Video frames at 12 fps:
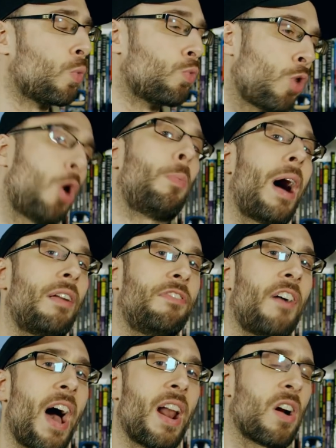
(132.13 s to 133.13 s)
Robot
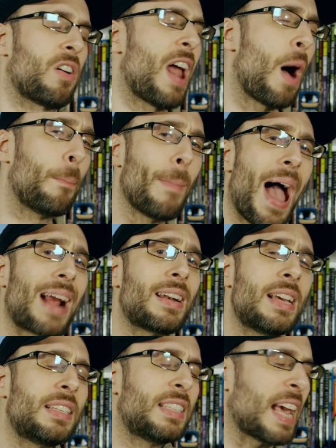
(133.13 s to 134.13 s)
Fighter. Now,
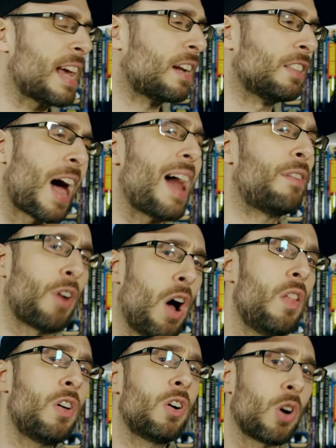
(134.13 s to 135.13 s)
Magnus and a lot of
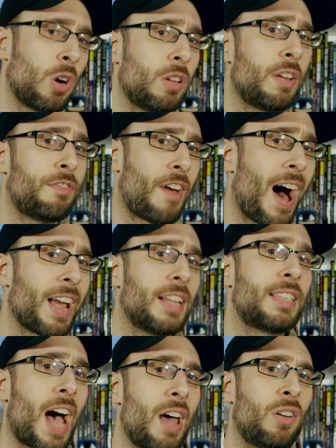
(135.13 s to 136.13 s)
other early
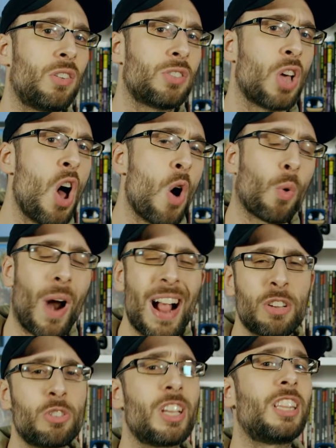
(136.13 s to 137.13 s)
Valiant titles were
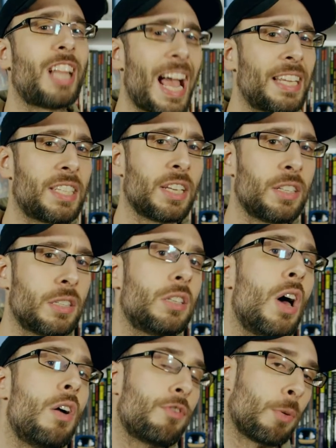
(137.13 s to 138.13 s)
actually licensed
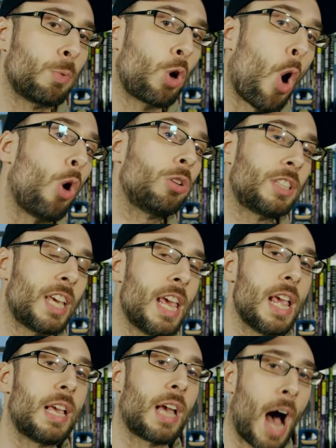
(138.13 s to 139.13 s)
from Gold
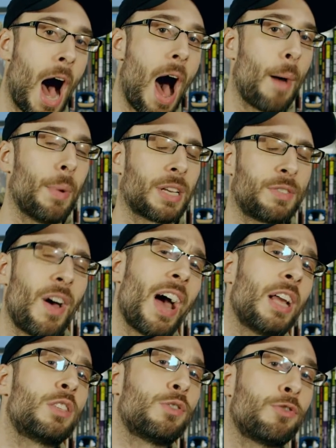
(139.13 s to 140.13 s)
Key Comics.
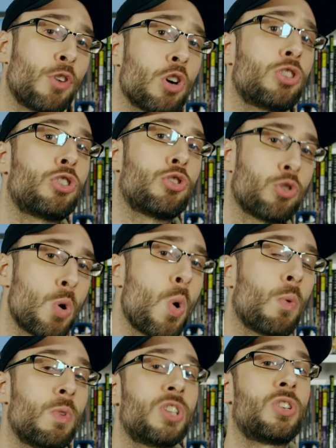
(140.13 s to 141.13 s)
Valiant's first
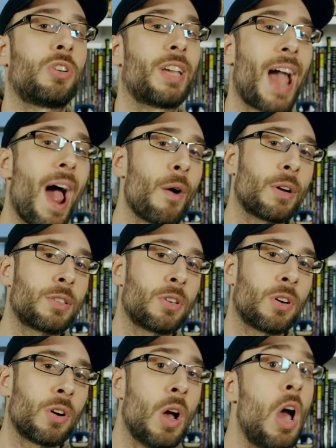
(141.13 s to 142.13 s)
true original
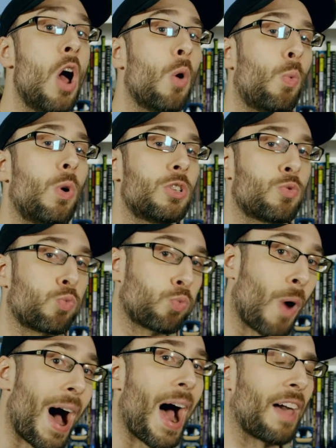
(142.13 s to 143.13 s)
character was
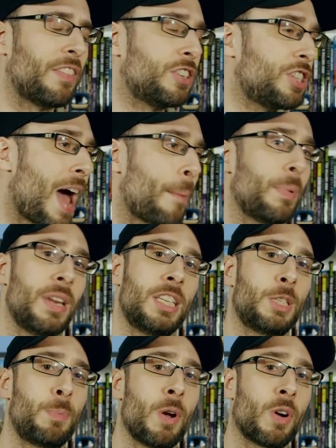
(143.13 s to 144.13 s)
Rai, the
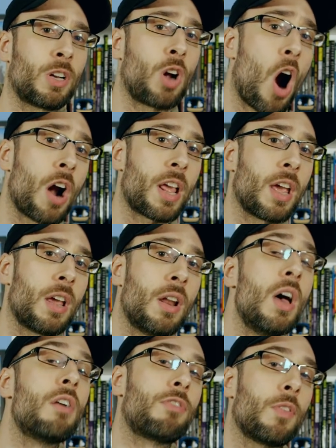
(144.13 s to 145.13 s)
Japanese spirit guardian
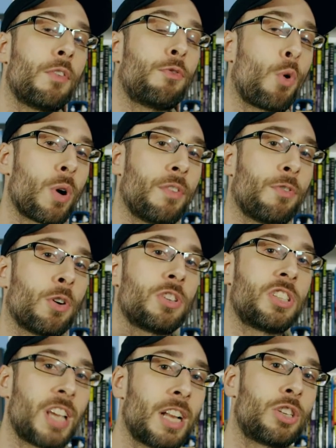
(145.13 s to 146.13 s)
from the 41st
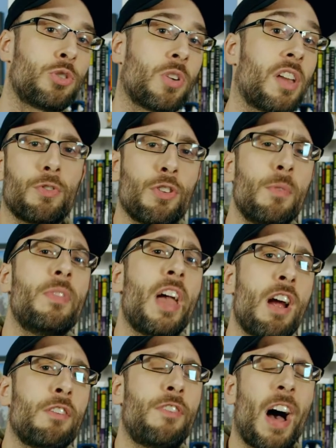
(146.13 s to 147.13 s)
century. From
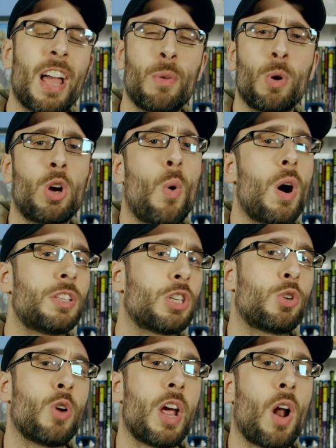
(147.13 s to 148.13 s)
there, Valiant would go on to
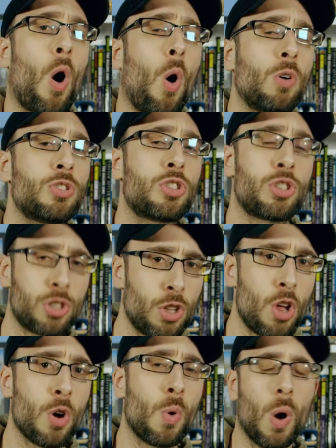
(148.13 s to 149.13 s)
create a whole
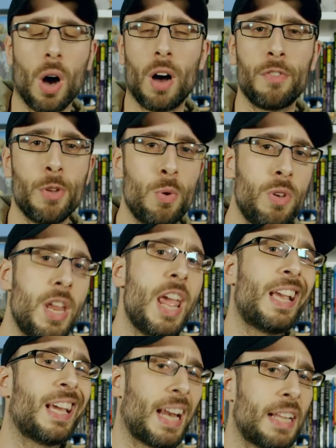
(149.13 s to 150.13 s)
slew of
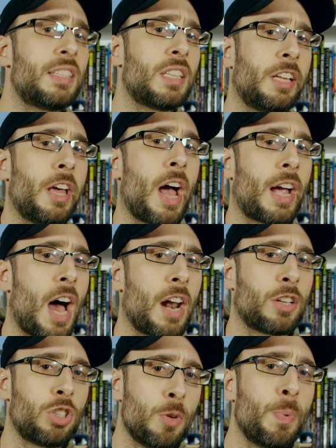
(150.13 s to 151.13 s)
unique and instantly
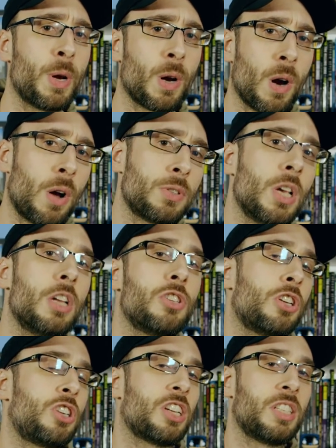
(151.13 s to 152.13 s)
iconic superheroes
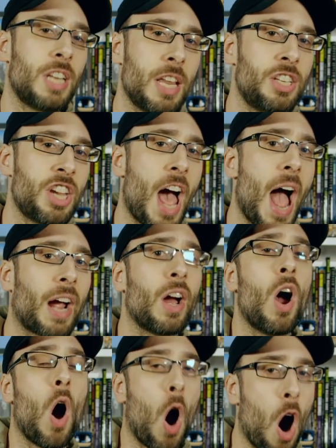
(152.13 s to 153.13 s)
such as Ninjak,
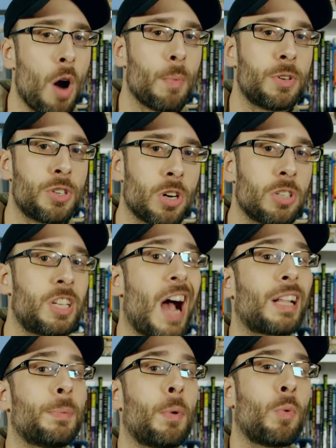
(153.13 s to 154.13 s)
Harbinger,
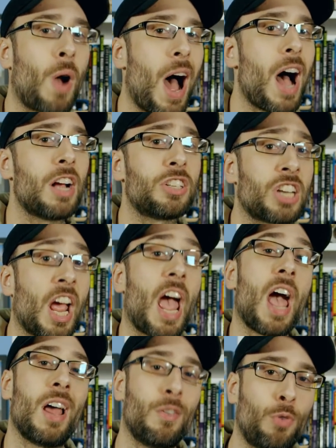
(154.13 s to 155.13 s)
Dr. Mirage,
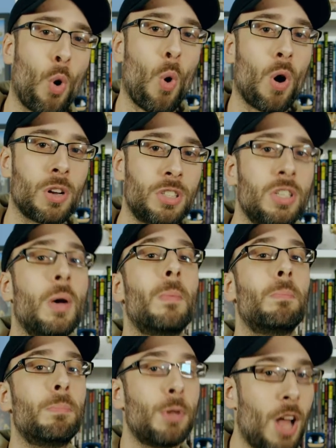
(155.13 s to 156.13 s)
and of course,
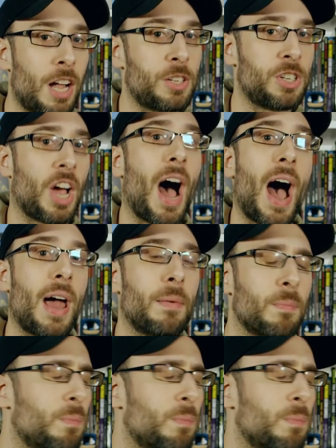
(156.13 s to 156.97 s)
Bloodshot.